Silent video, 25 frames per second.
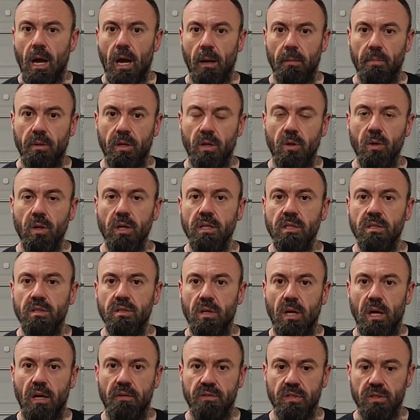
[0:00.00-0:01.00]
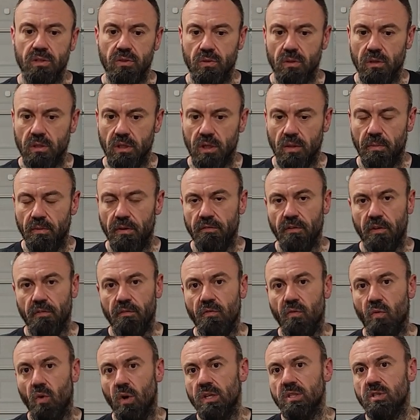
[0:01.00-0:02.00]
I'm going to have to do a little bit of a
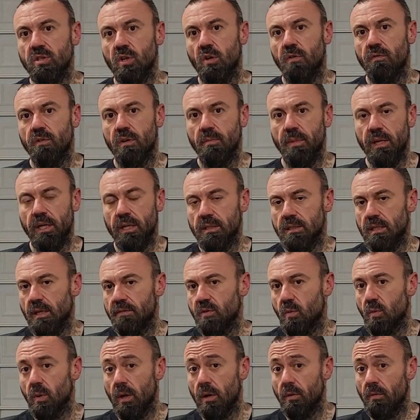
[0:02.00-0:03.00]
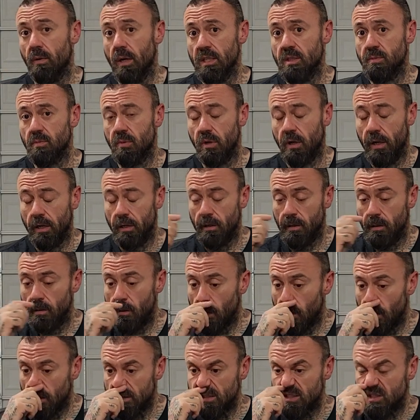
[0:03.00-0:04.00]
voiceover because I have to wear a
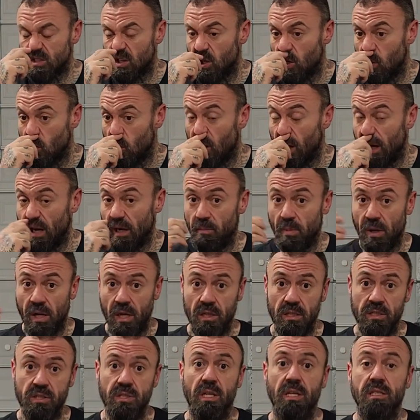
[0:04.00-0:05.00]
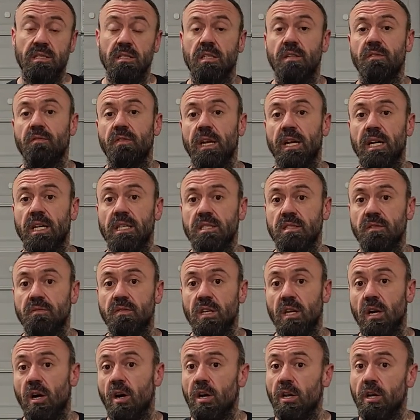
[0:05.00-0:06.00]
respirator. So I apologize in advance if
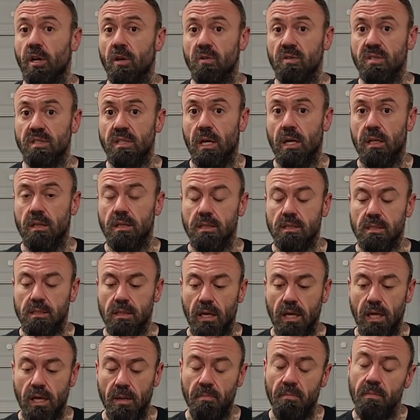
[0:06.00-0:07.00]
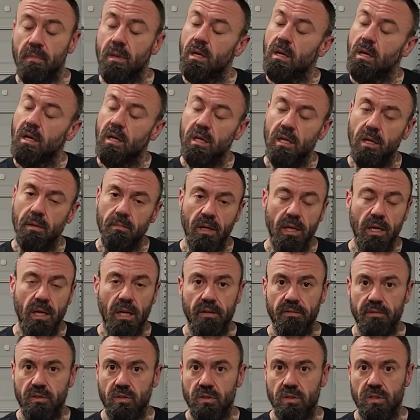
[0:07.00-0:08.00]
the audio is not the same. You might
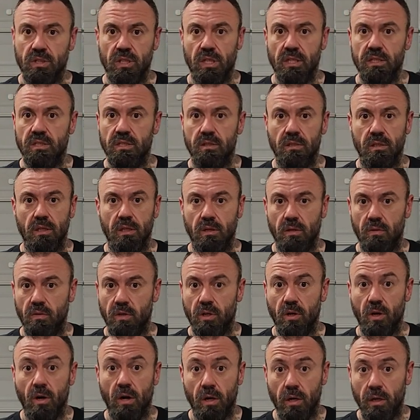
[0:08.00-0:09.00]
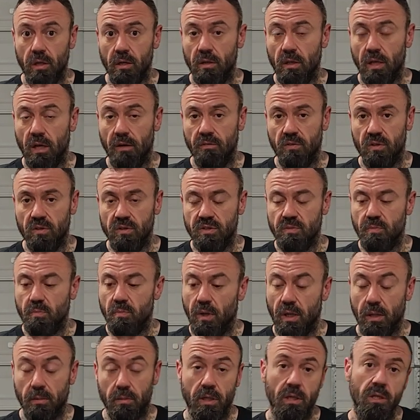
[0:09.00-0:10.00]
have to adjust, you know, your audio levels,
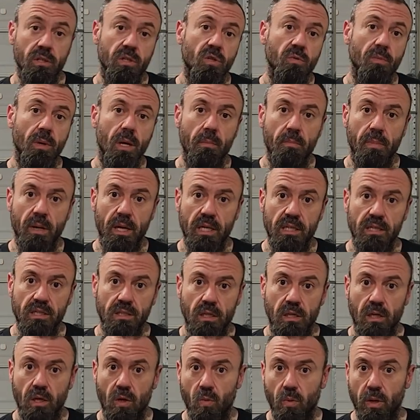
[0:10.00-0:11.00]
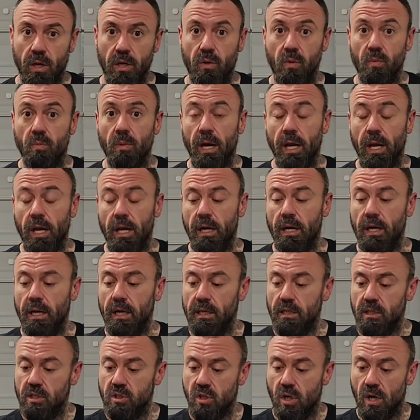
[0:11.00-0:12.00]
but I'm going to do my best, you know, when I do my
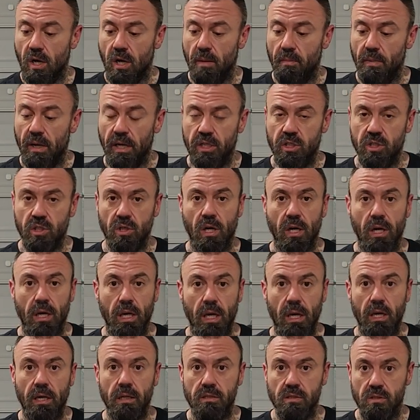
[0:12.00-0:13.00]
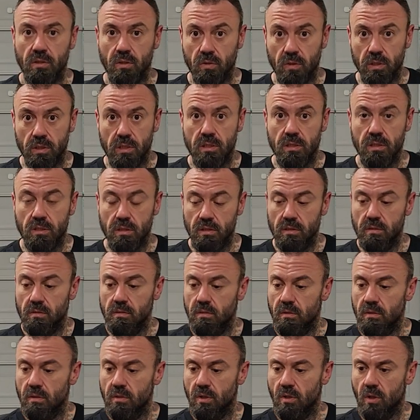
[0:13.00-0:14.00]
editing to try and make sure I get it so it's
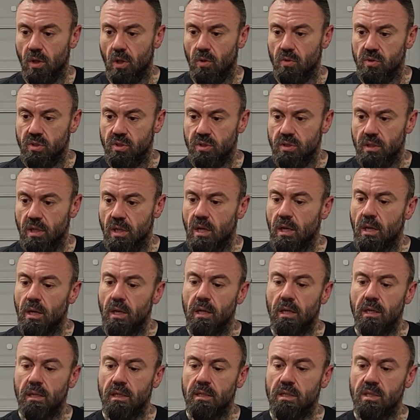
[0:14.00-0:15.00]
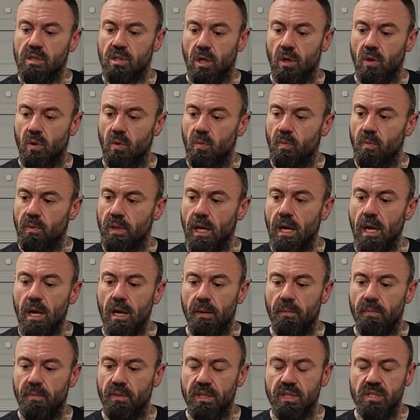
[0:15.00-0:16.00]
close. So
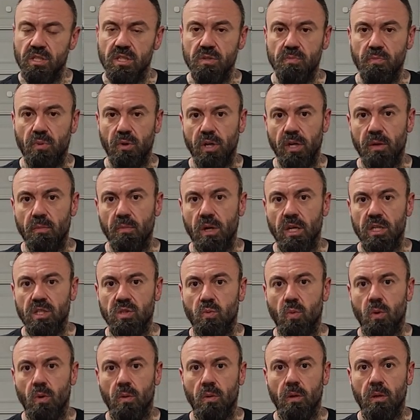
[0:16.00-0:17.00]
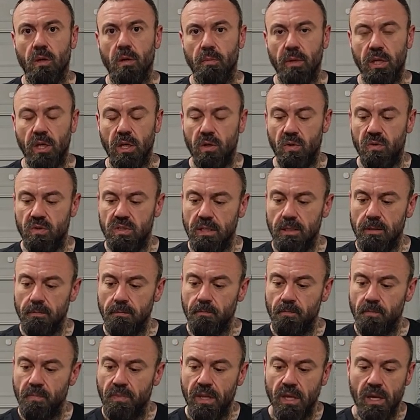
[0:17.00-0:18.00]
yeah, this is pretty much what we're going to be
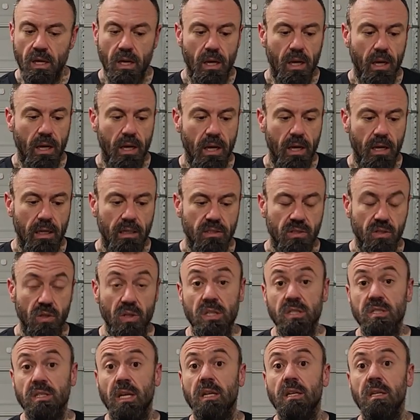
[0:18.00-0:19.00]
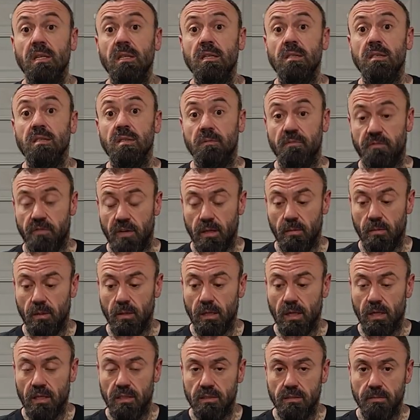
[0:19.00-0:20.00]
using. And so let's get into some
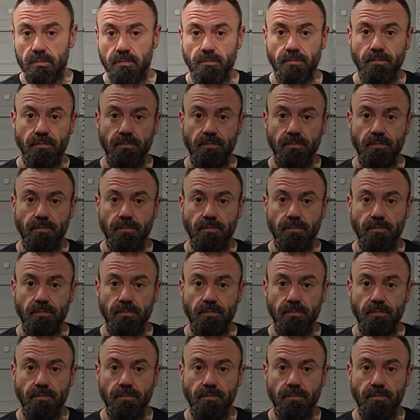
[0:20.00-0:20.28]
fiberglass.